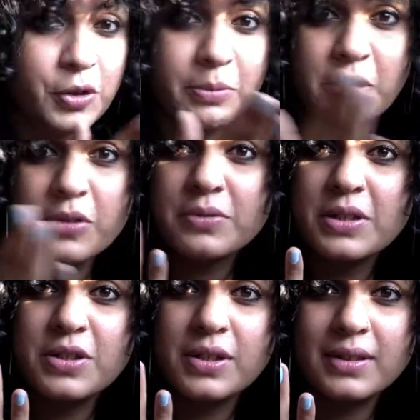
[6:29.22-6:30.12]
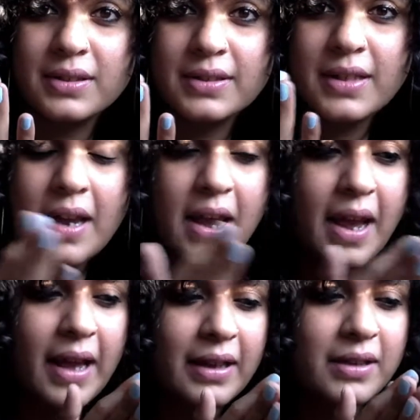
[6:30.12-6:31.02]
Nobody knows where she is.
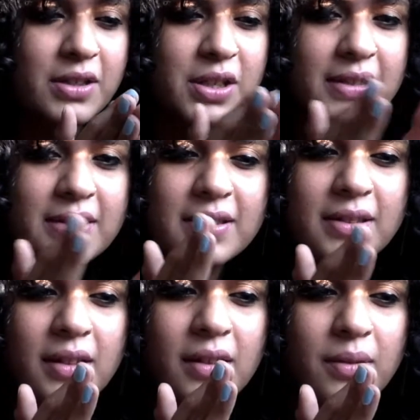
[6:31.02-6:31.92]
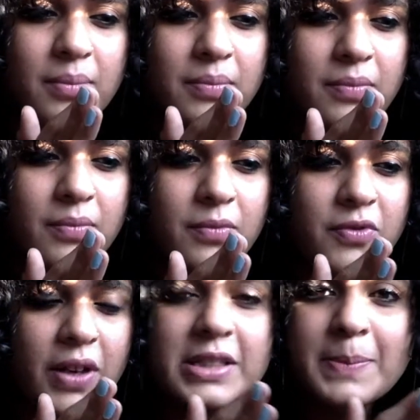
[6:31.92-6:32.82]
And she has this
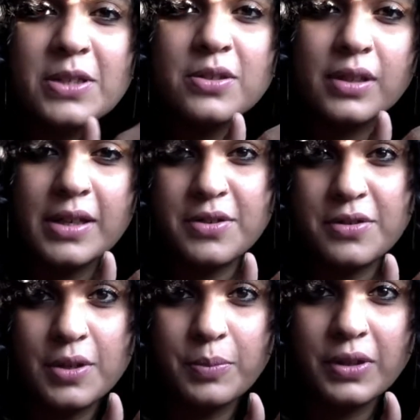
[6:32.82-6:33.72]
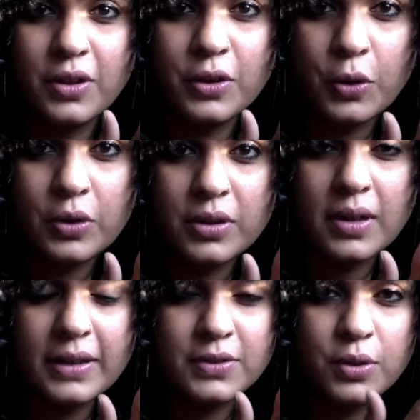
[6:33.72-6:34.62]
very special relationship with her daughter.
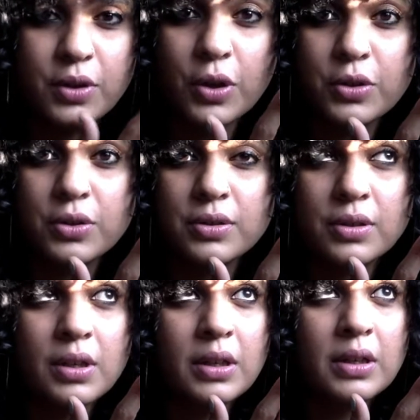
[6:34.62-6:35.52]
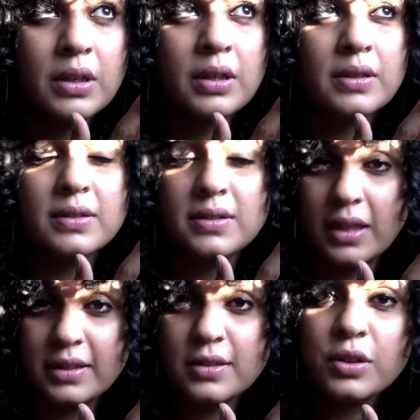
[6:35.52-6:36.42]
And so her daughter
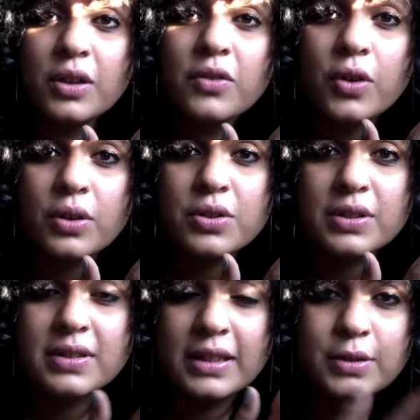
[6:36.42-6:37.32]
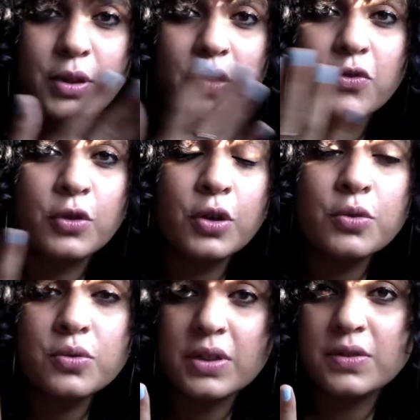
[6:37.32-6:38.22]
starts looking for her. She starts looking for
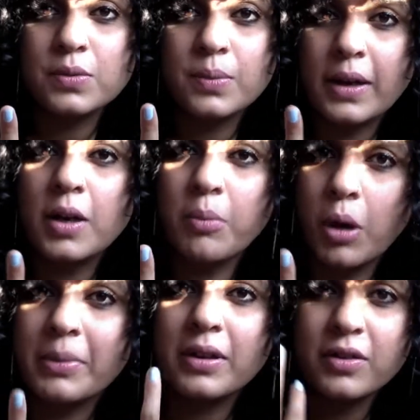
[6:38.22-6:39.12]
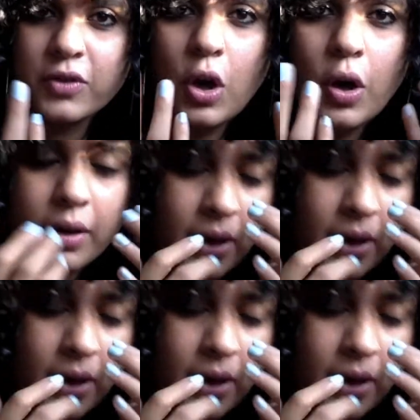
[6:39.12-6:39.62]
clues as to where her mom could have gone.